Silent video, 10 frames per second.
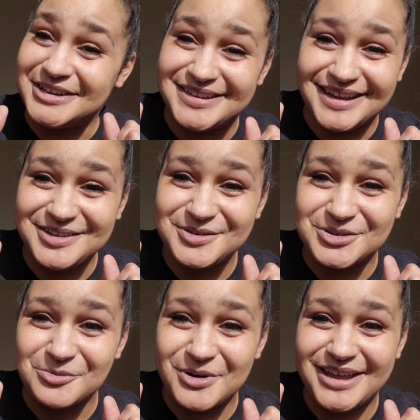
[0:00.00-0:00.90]
continued
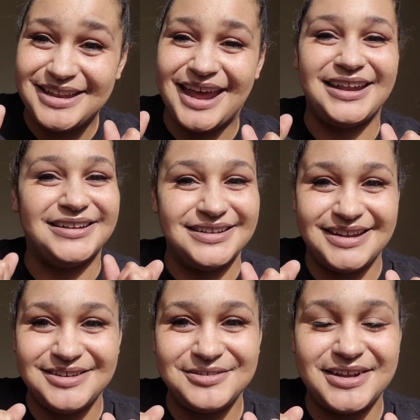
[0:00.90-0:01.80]
to win and
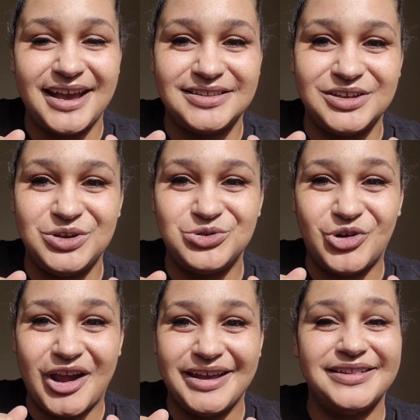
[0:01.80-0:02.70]
continued to execute
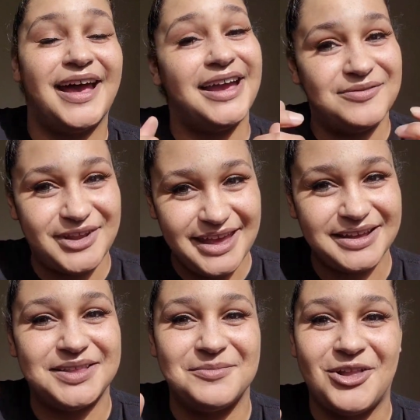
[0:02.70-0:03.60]
trades. I have
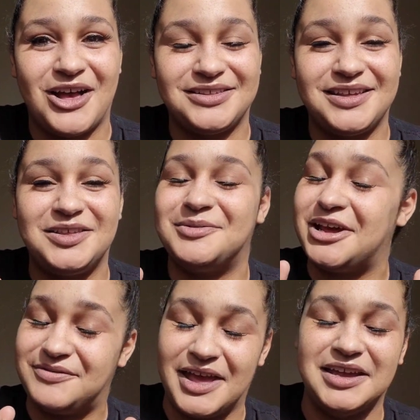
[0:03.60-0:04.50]
taken some losses, but
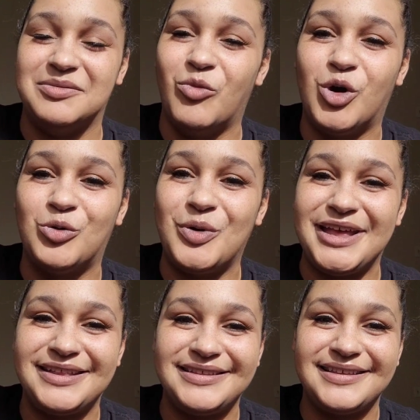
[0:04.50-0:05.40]
I've taken more
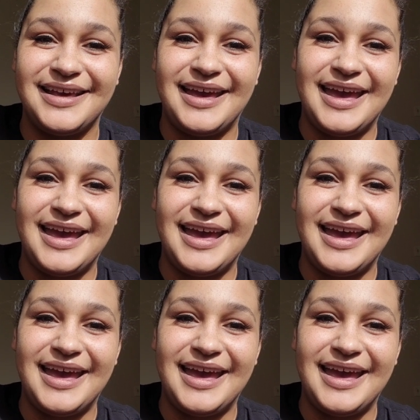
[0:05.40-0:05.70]
wins.